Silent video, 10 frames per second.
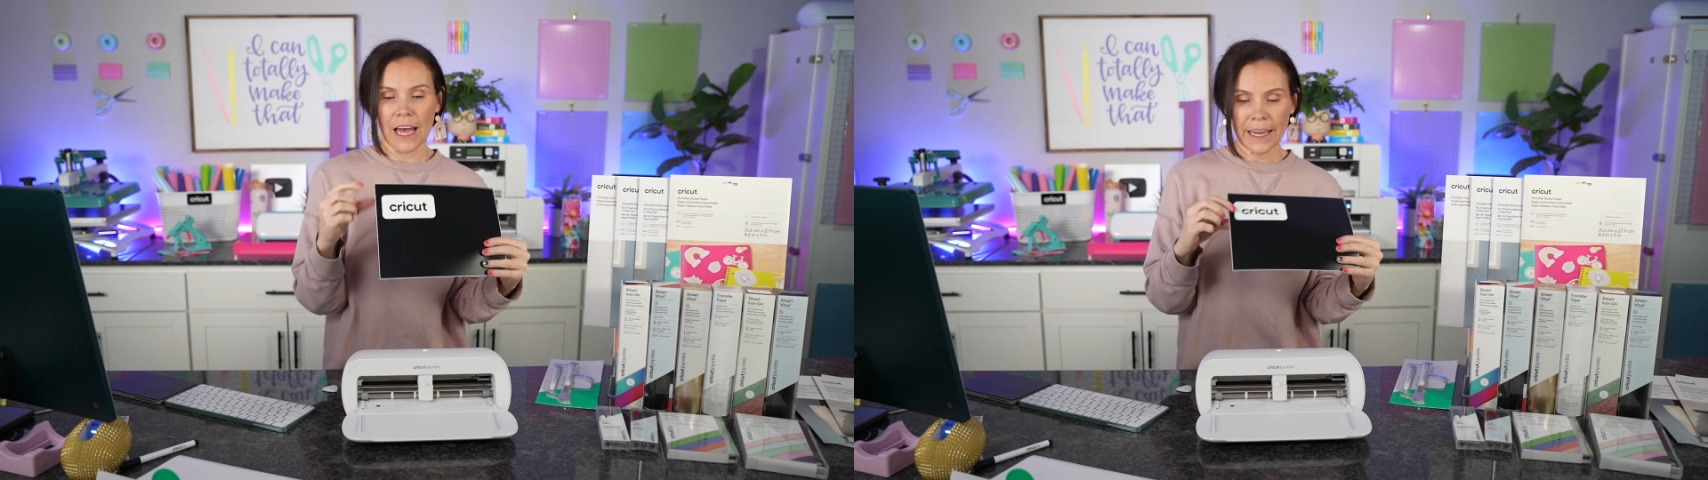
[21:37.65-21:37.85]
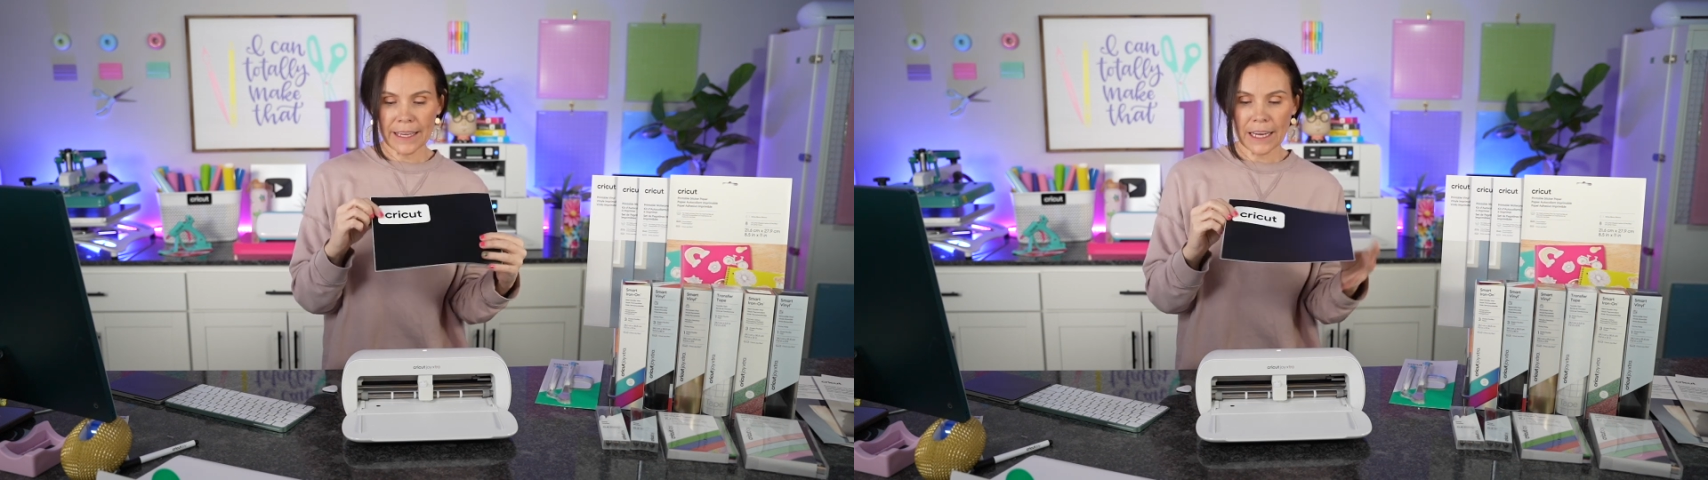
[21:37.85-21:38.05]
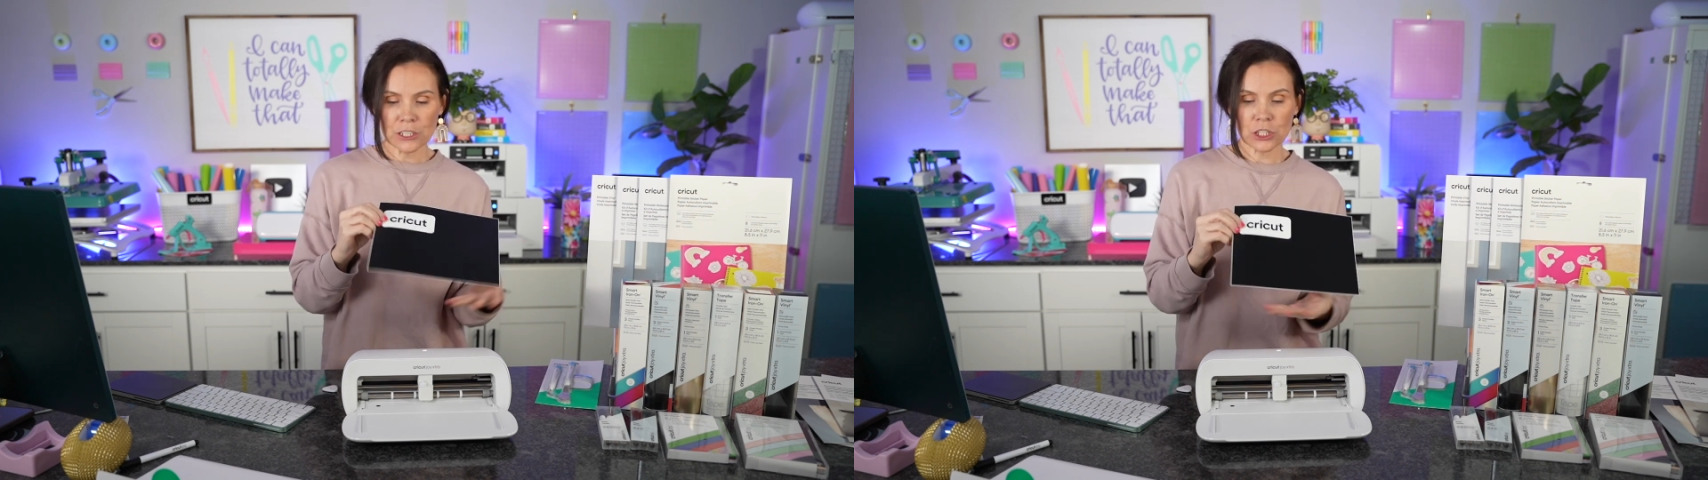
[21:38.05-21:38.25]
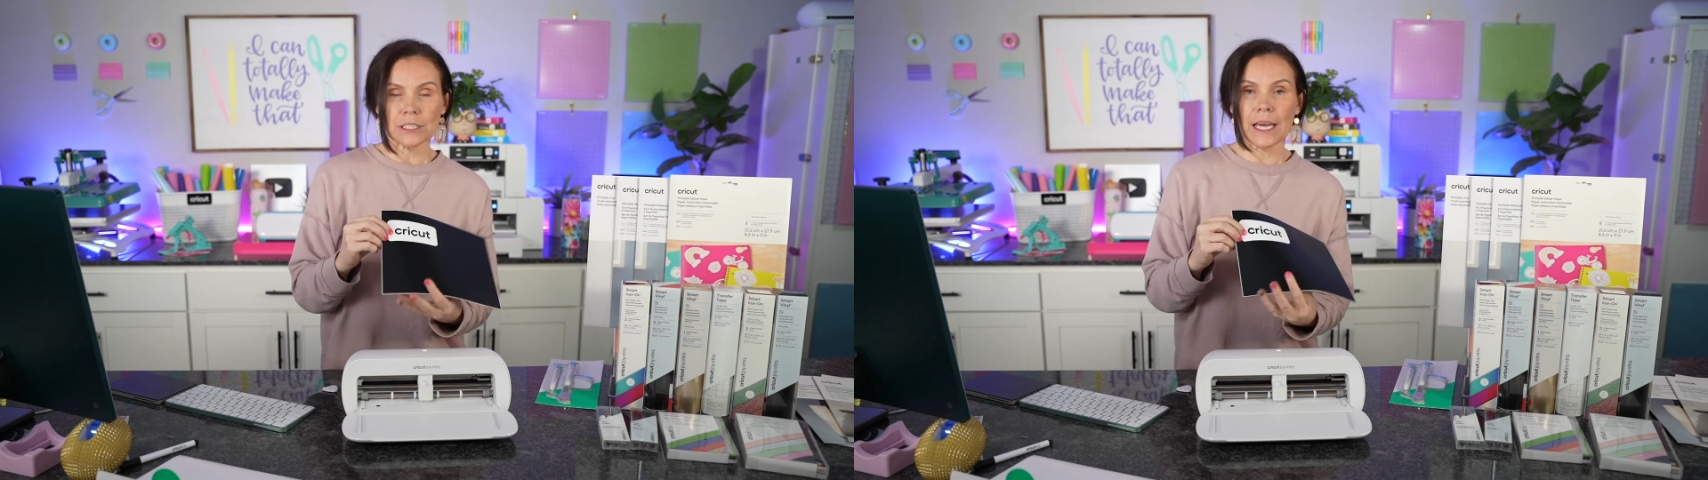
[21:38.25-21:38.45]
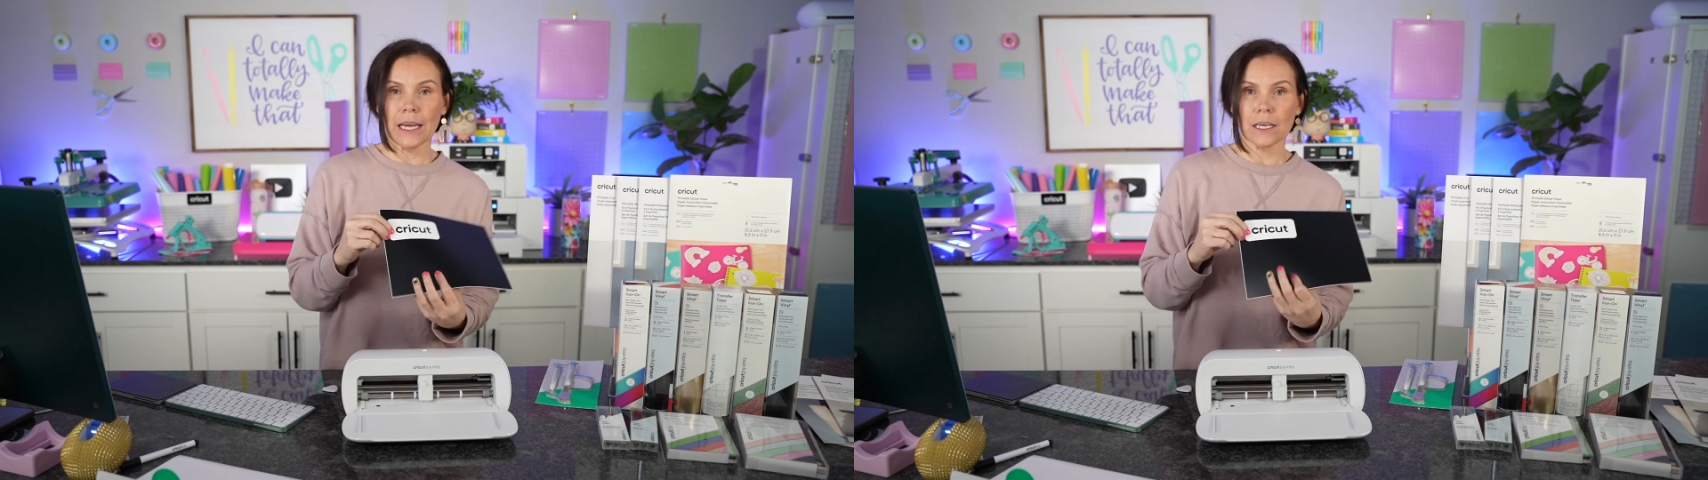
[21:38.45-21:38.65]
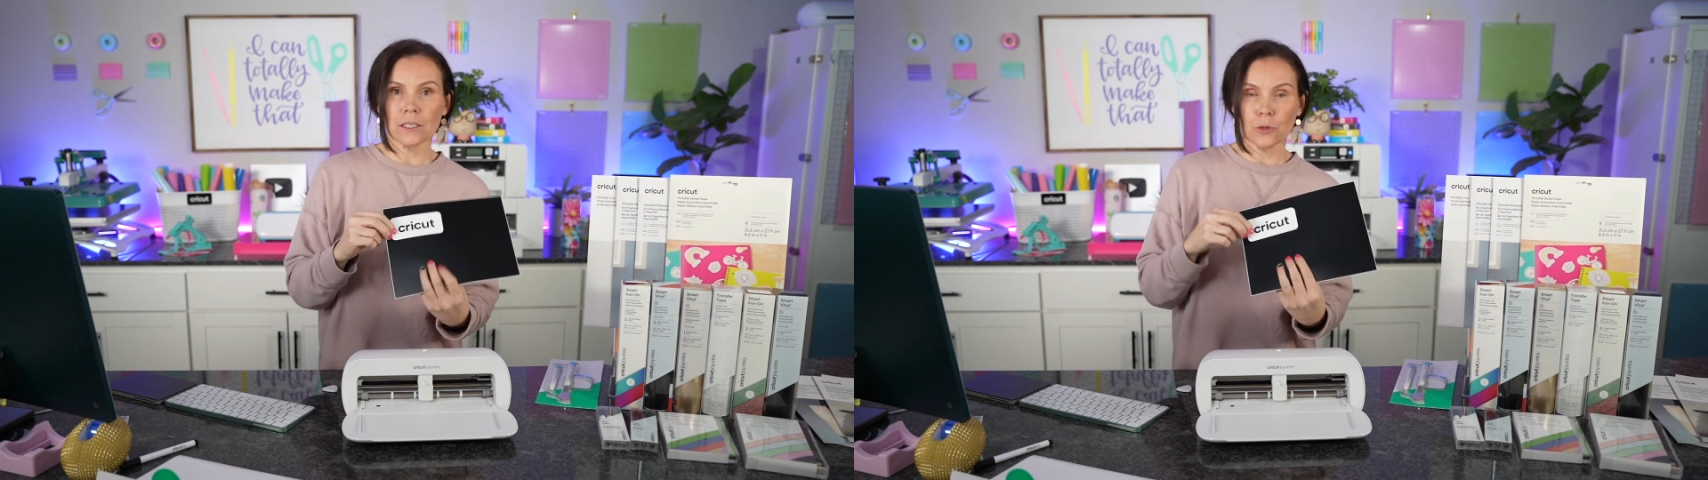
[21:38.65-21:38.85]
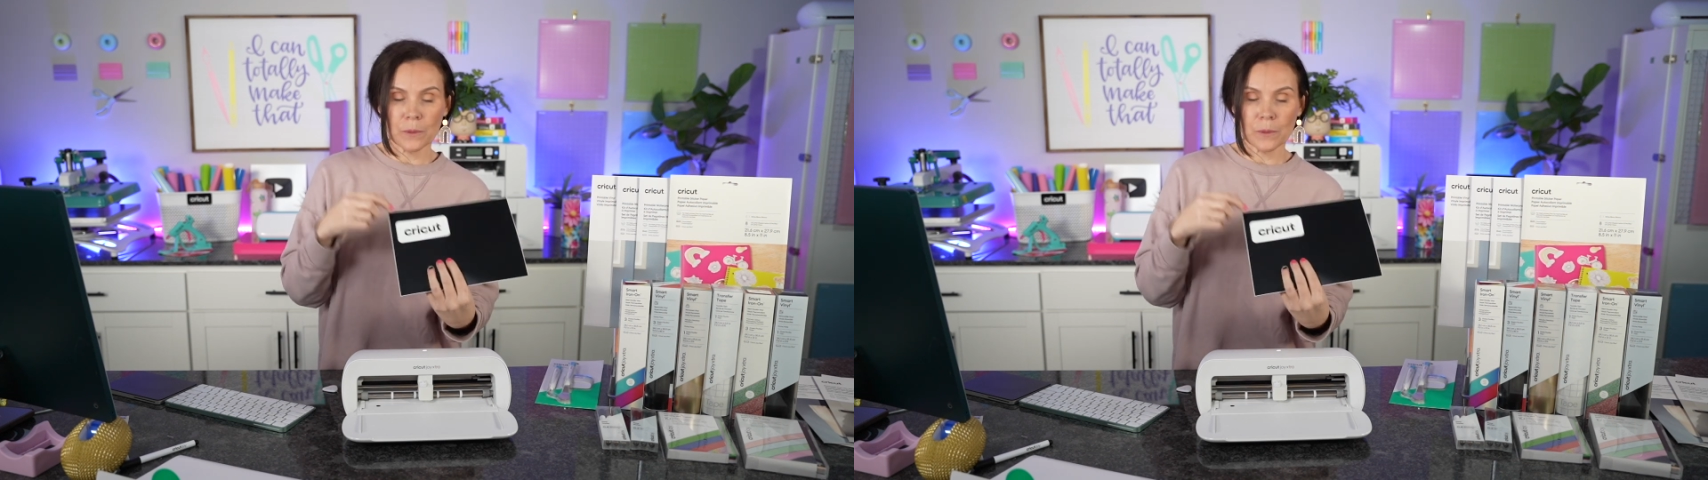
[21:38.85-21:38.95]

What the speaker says: I could actually take a little